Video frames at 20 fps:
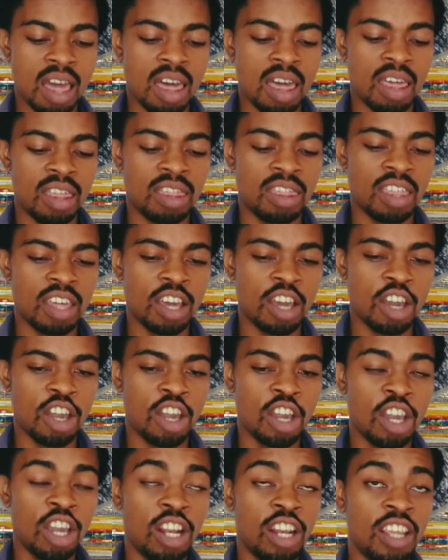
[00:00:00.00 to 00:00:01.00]
the
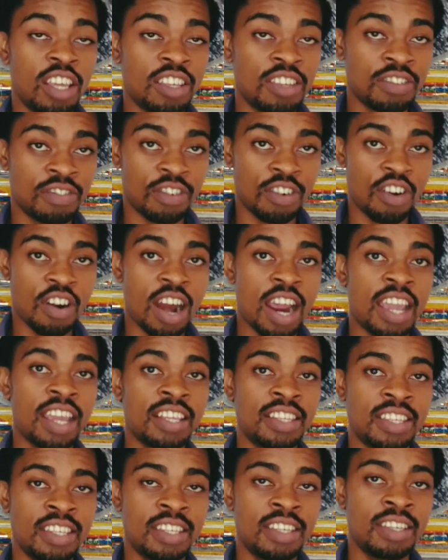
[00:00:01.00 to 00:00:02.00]
earliest
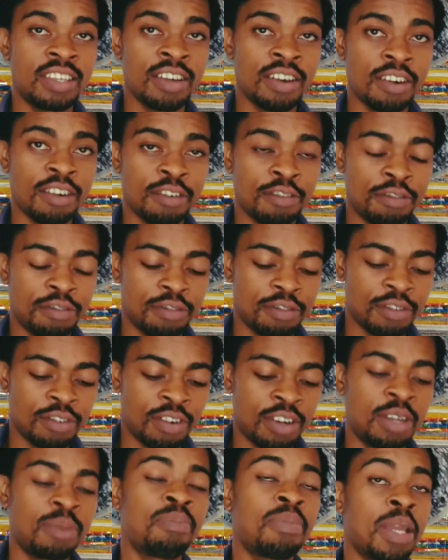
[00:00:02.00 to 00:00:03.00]
variety of
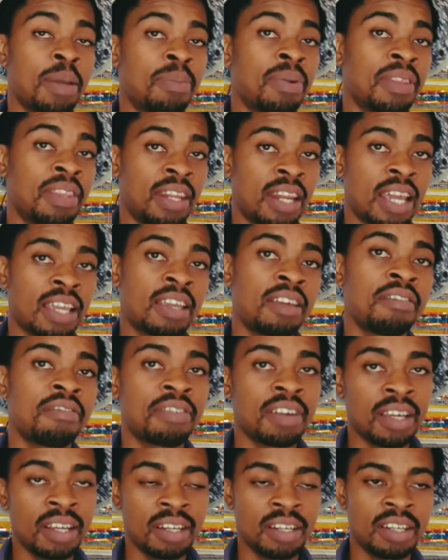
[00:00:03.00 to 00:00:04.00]
green pepper that I can
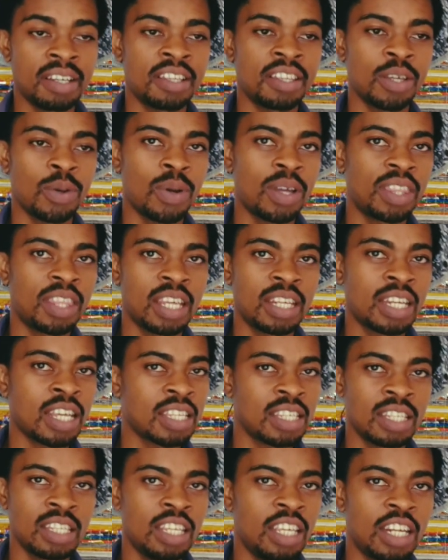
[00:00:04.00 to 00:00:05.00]
find, the one that
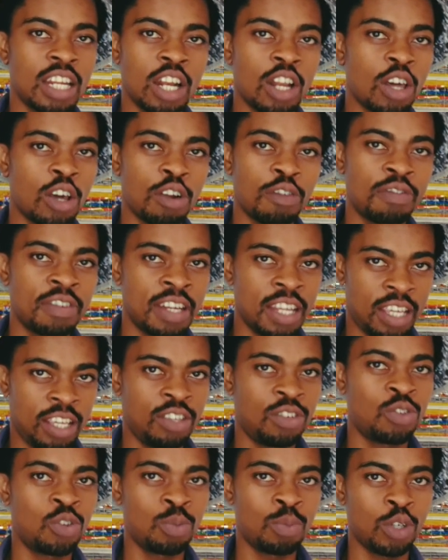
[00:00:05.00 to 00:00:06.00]
doesn't need a lot of
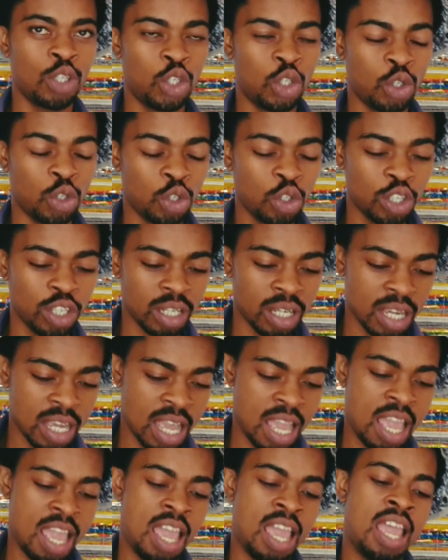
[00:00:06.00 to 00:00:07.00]
days to mature.
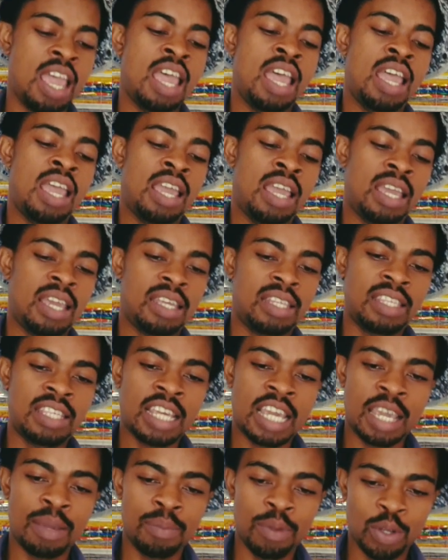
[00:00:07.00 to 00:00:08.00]
I
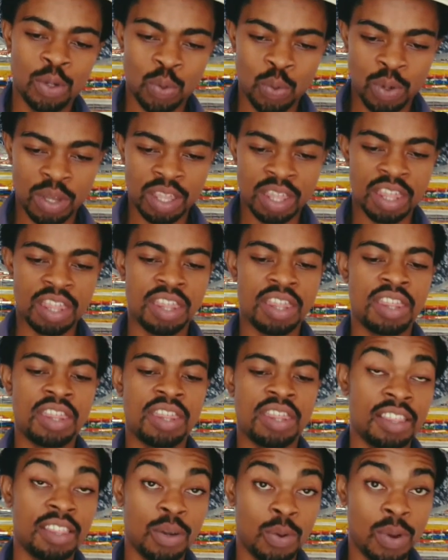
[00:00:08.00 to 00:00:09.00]
time it with
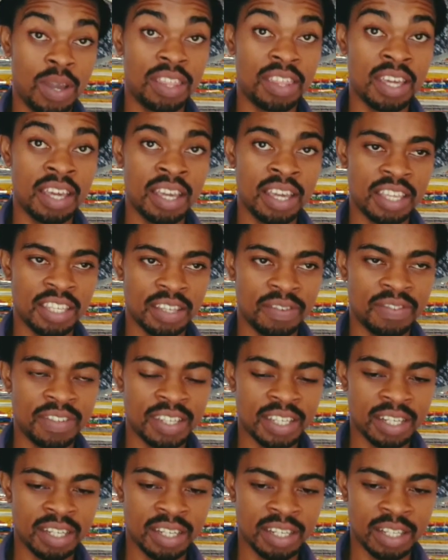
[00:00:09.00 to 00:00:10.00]
the weather, as I've
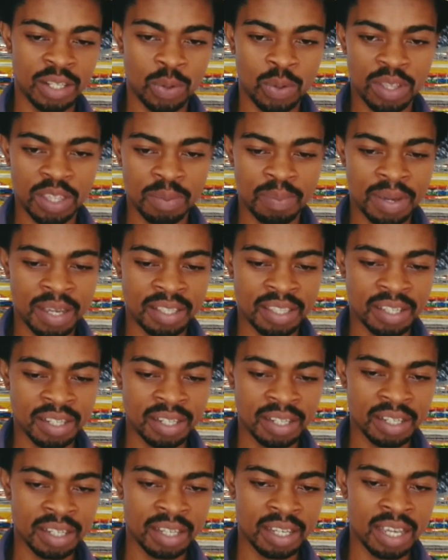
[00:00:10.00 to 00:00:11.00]
said, the weather
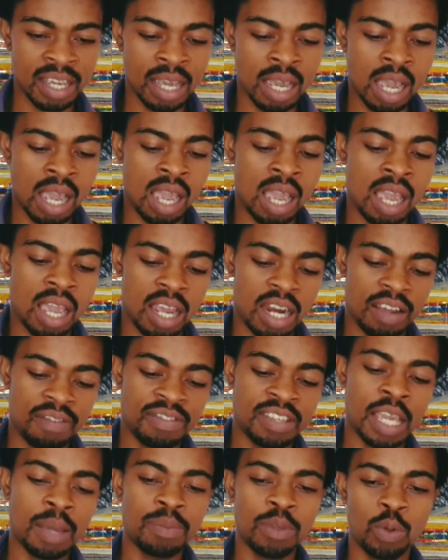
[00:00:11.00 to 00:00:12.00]
pattern, and I've
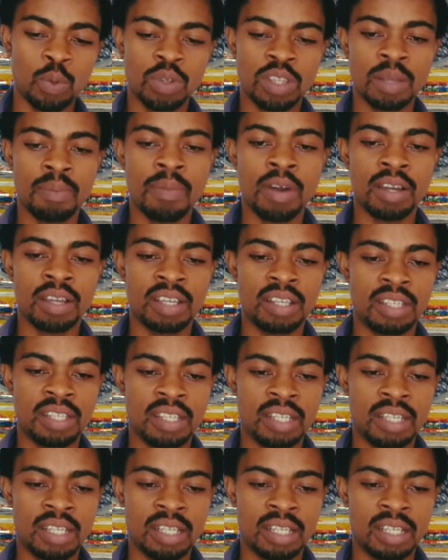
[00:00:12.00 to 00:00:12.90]
timed it with the market.